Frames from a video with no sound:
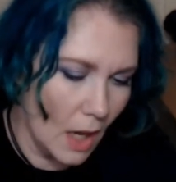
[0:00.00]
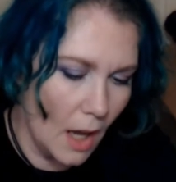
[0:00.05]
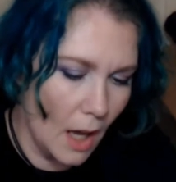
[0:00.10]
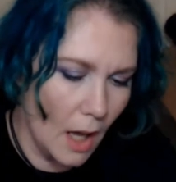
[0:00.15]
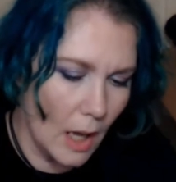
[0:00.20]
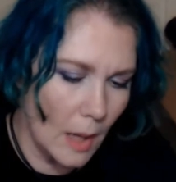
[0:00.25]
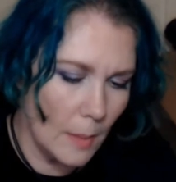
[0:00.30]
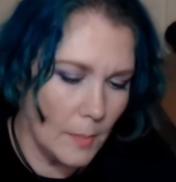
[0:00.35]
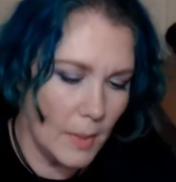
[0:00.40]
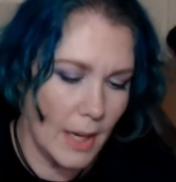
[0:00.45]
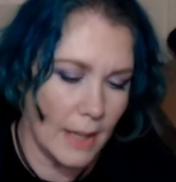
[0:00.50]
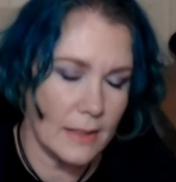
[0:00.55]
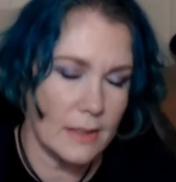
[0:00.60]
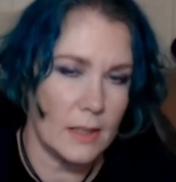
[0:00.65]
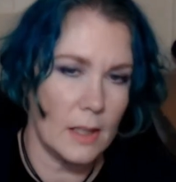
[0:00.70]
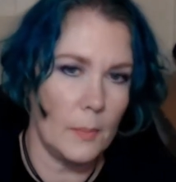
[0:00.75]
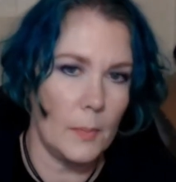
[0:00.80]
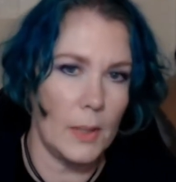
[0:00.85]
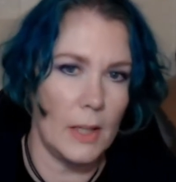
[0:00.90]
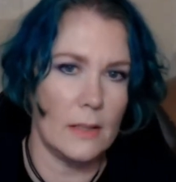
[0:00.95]
Next
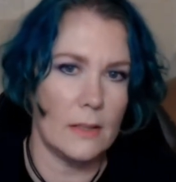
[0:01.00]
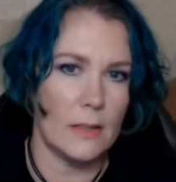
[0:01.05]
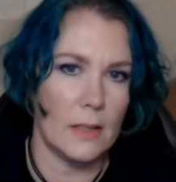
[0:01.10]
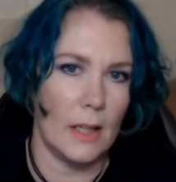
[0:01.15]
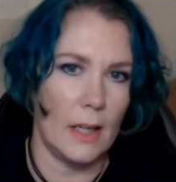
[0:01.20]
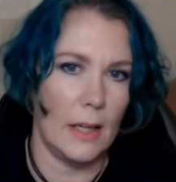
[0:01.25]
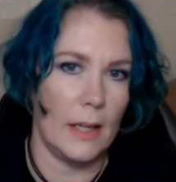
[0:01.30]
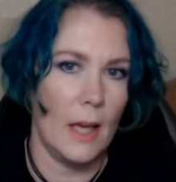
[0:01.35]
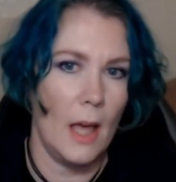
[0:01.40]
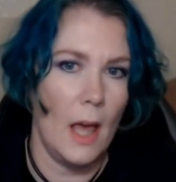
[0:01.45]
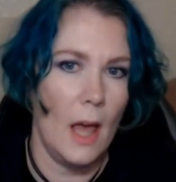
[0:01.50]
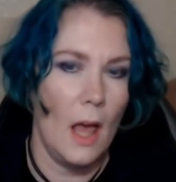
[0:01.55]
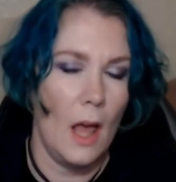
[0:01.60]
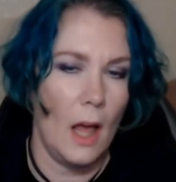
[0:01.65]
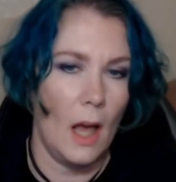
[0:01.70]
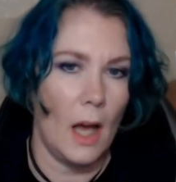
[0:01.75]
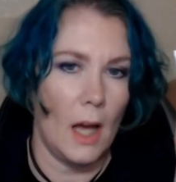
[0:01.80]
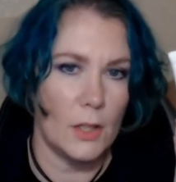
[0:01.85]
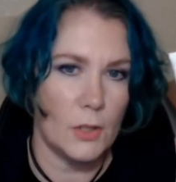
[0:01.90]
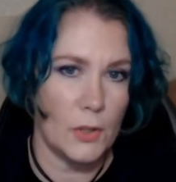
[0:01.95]
up is a
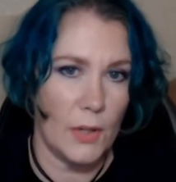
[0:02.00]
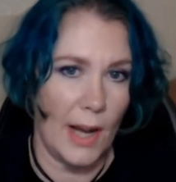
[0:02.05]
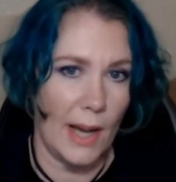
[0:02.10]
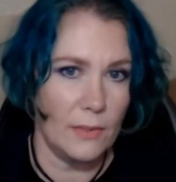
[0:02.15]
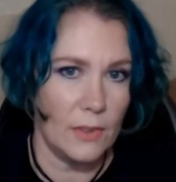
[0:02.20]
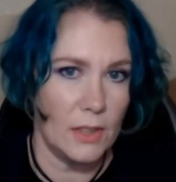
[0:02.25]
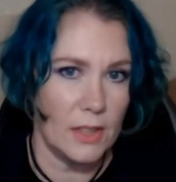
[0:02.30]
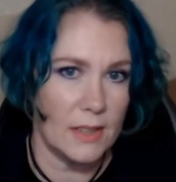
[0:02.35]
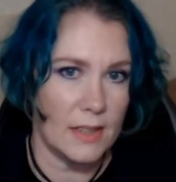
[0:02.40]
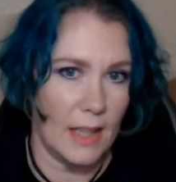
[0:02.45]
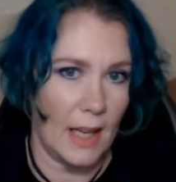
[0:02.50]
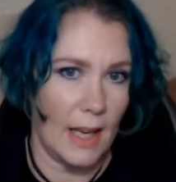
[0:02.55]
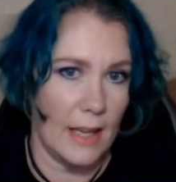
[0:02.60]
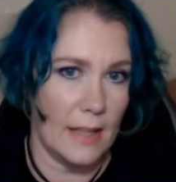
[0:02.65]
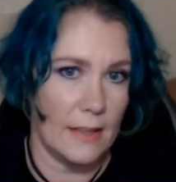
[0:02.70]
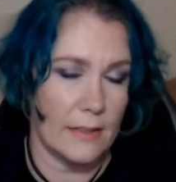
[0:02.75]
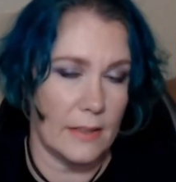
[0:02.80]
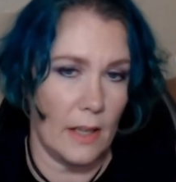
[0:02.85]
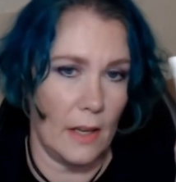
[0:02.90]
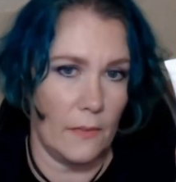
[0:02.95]
travel
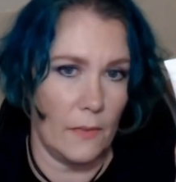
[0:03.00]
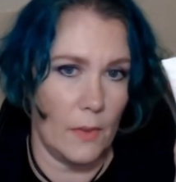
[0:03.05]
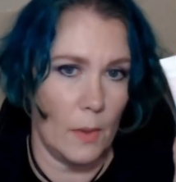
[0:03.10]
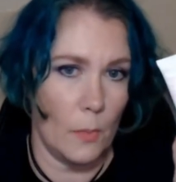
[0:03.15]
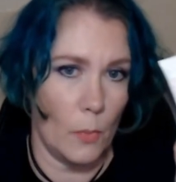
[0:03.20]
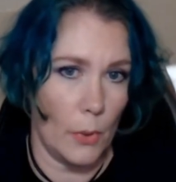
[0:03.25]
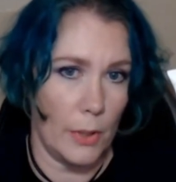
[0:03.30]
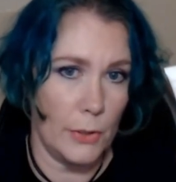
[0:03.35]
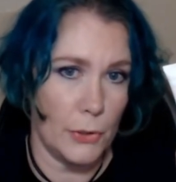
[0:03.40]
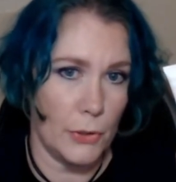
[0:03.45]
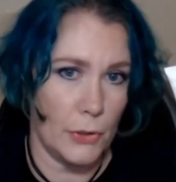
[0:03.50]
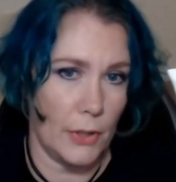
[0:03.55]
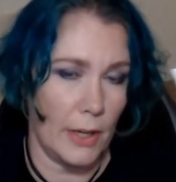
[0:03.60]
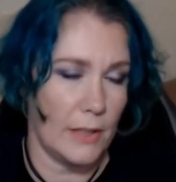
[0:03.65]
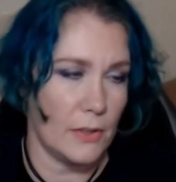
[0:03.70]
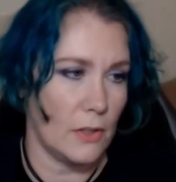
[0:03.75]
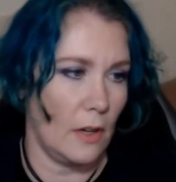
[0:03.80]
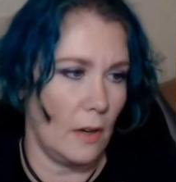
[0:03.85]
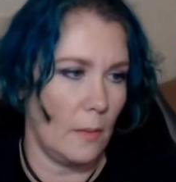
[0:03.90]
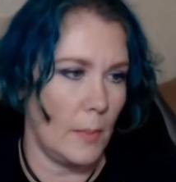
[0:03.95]
size of the
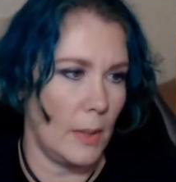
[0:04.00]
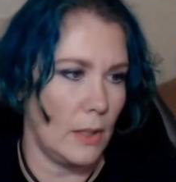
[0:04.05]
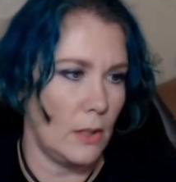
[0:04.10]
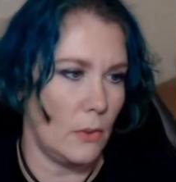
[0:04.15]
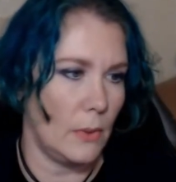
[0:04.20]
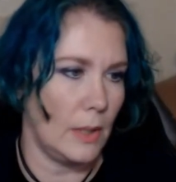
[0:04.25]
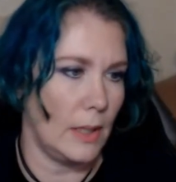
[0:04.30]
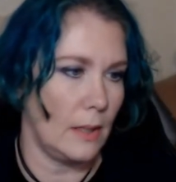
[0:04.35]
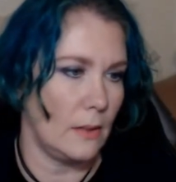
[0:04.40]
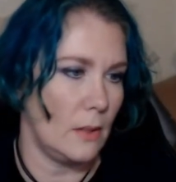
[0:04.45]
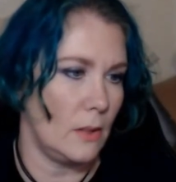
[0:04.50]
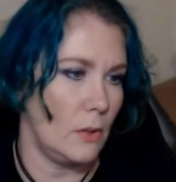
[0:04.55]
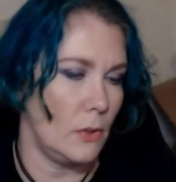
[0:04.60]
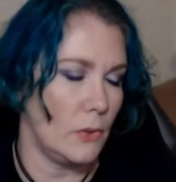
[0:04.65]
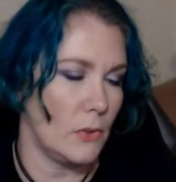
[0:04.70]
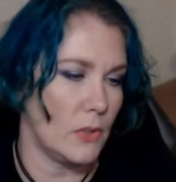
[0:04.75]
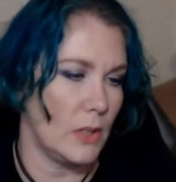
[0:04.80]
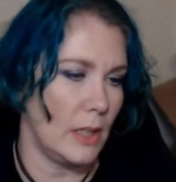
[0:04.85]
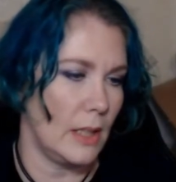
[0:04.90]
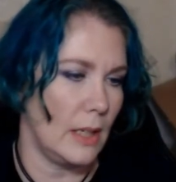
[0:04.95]
moisturizer I've been
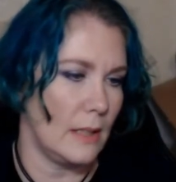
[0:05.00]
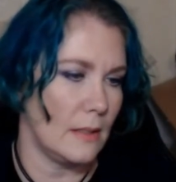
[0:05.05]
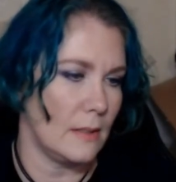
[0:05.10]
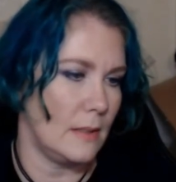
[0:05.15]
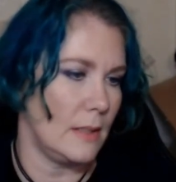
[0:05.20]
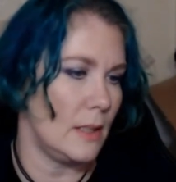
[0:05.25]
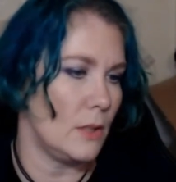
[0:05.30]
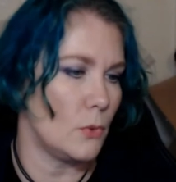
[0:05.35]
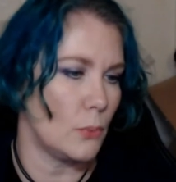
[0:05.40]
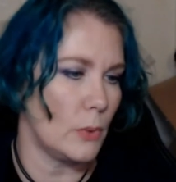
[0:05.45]
using is the